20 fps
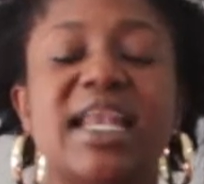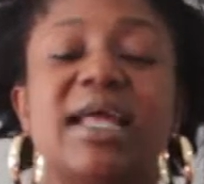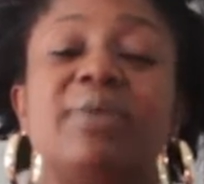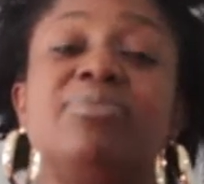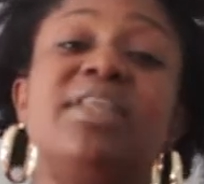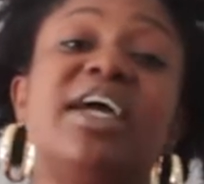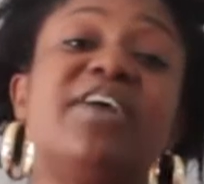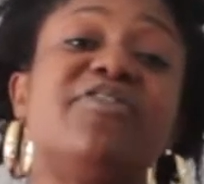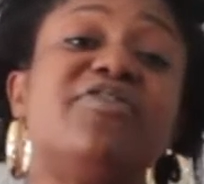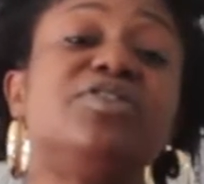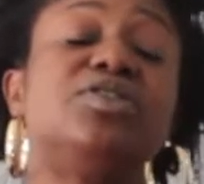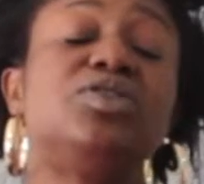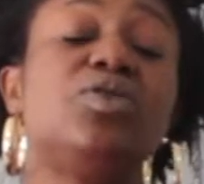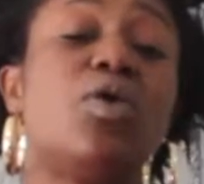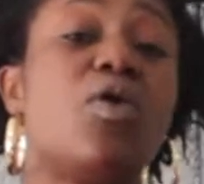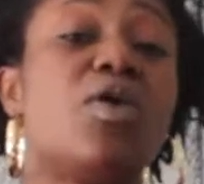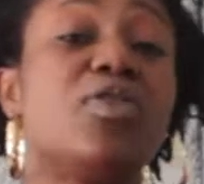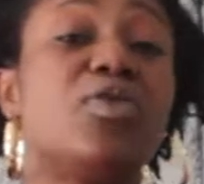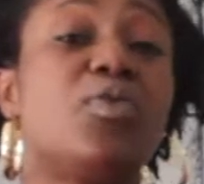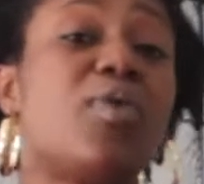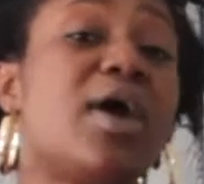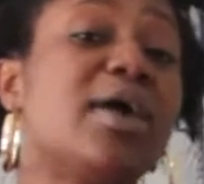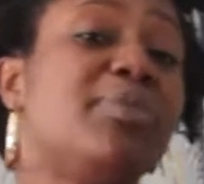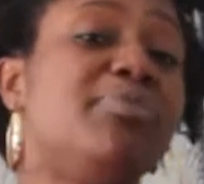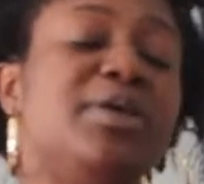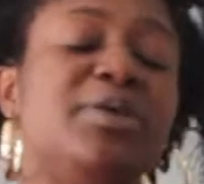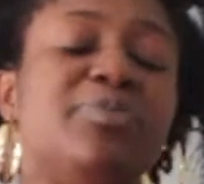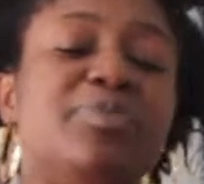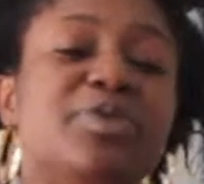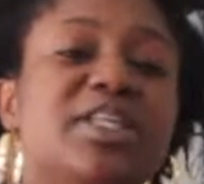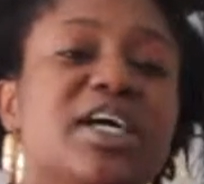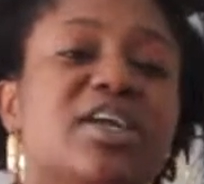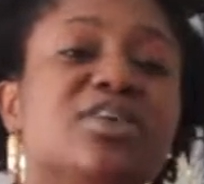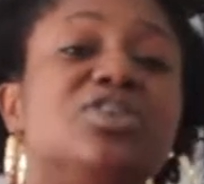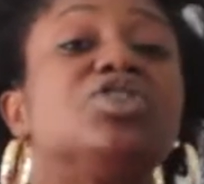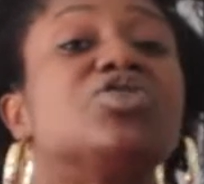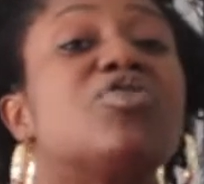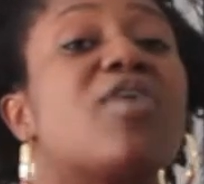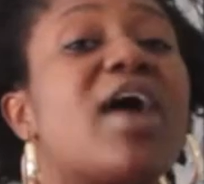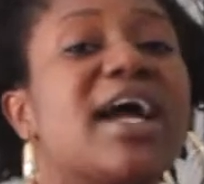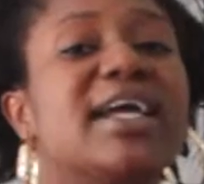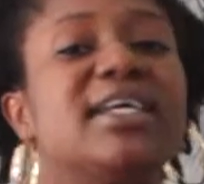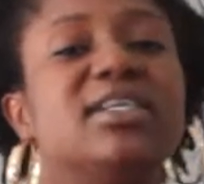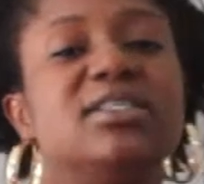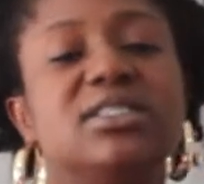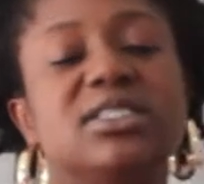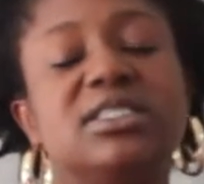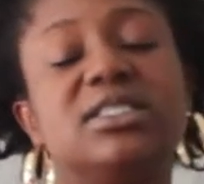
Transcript: And I'm thankful to all the white people that are trying